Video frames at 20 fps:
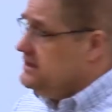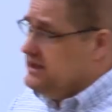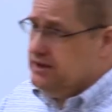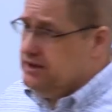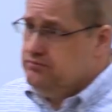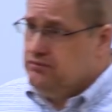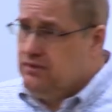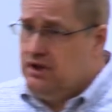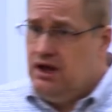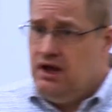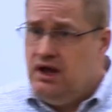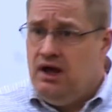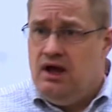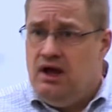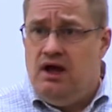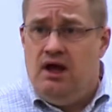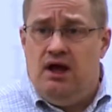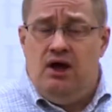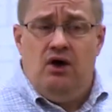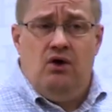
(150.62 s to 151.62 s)
did
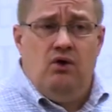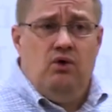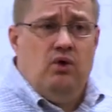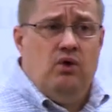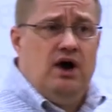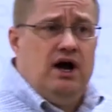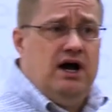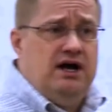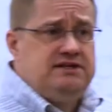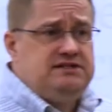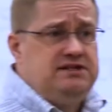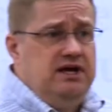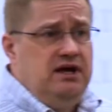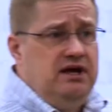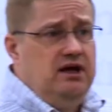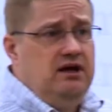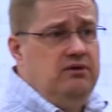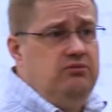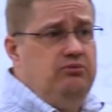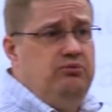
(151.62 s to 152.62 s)
was
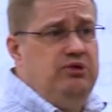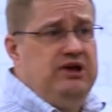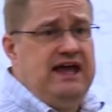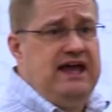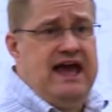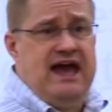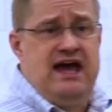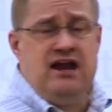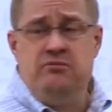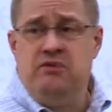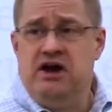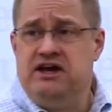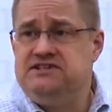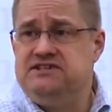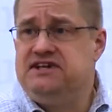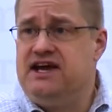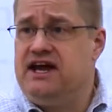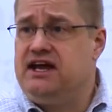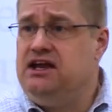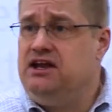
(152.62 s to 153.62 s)
began in my
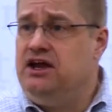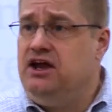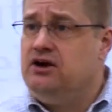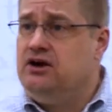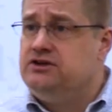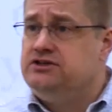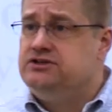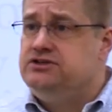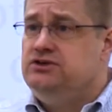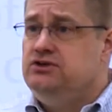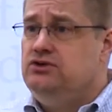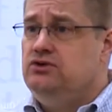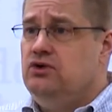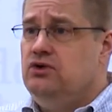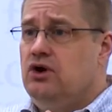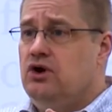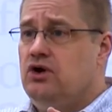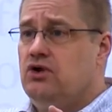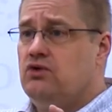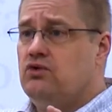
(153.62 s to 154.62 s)
second year
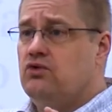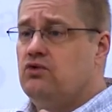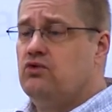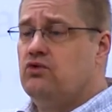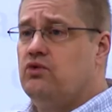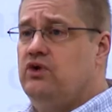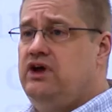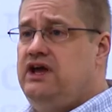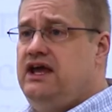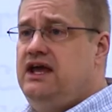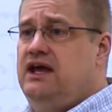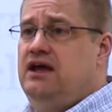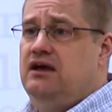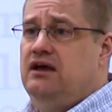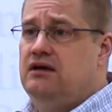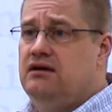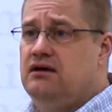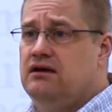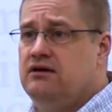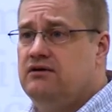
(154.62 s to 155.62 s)
to recast
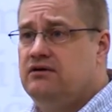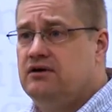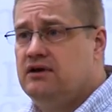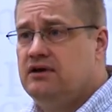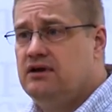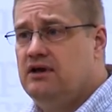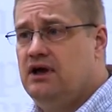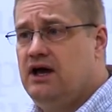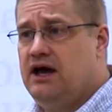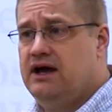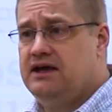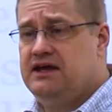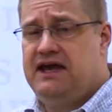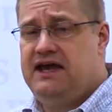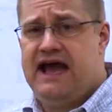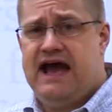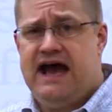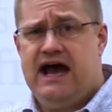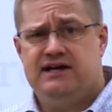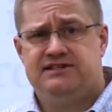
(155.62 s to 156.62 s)

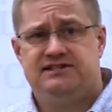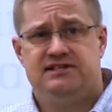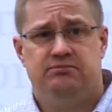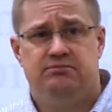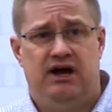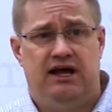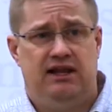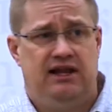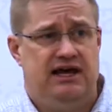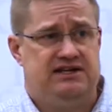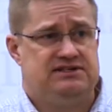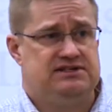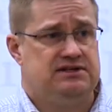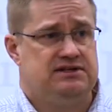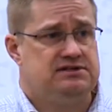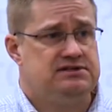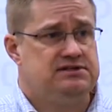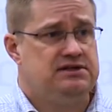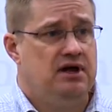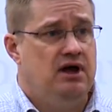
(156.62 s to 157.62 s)
uh, my
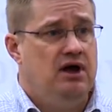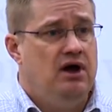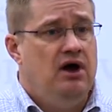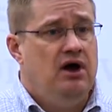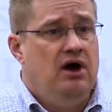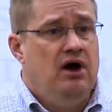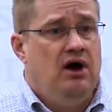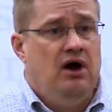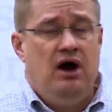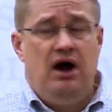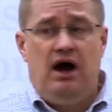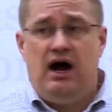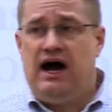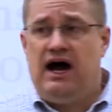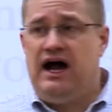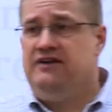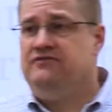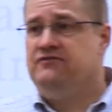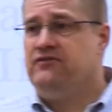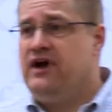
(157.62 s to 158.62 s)
lessons.
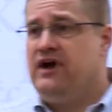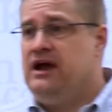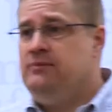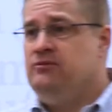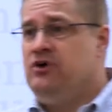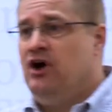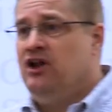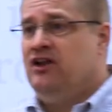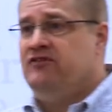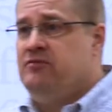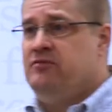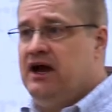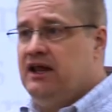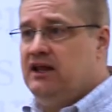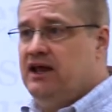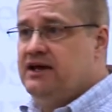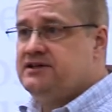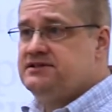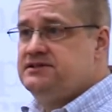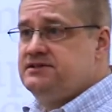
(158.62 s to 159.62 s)
I framed all of my
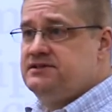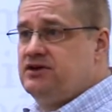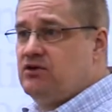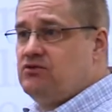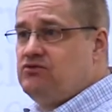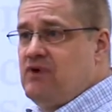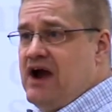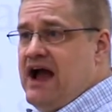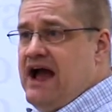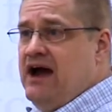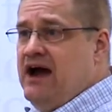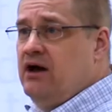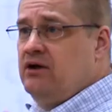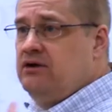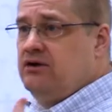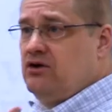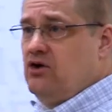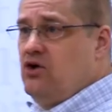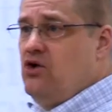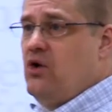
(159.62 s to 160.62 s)
lessons
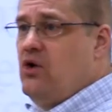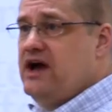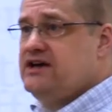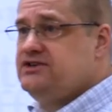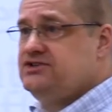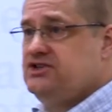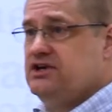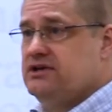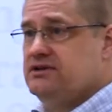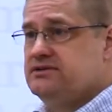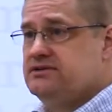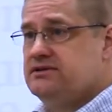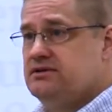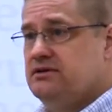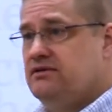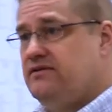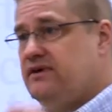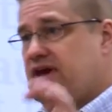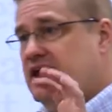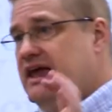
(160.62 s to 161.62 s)
around questions
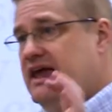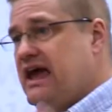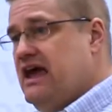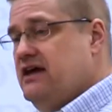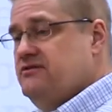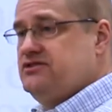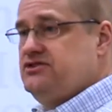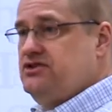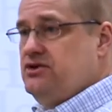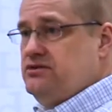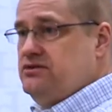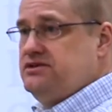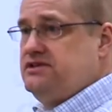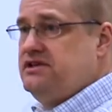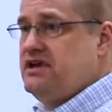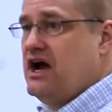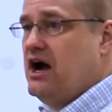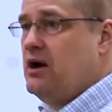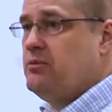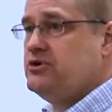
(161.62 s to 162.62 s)
that gave students
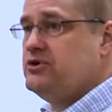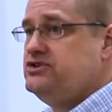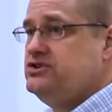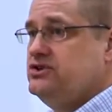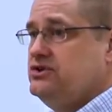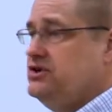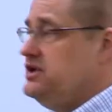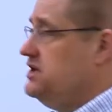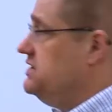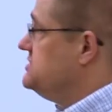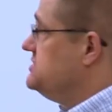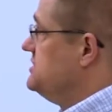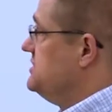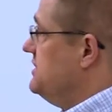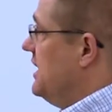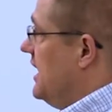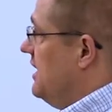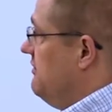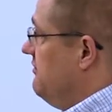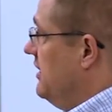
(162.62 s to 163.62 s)
the opportunity to
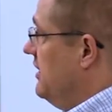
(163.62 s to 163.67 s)
dive